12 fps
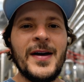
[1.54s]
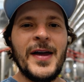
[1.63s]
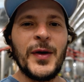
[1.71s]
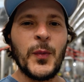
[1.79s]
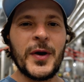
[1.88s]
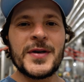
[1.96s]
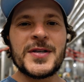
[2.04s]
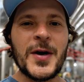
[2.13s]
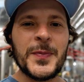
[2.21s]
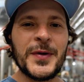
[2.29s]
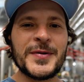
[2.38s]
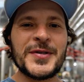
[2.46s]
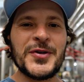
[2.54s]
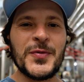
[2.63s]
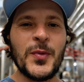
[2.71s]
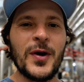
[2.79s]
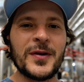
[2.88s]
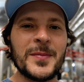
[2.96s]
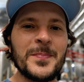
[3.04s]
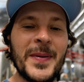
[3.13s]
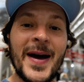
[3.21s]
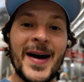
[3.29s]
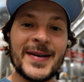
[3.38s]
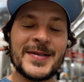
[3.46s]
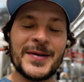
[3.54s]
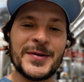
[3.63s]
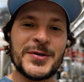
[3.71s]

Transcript: What is up, YouTube? Welcome back to the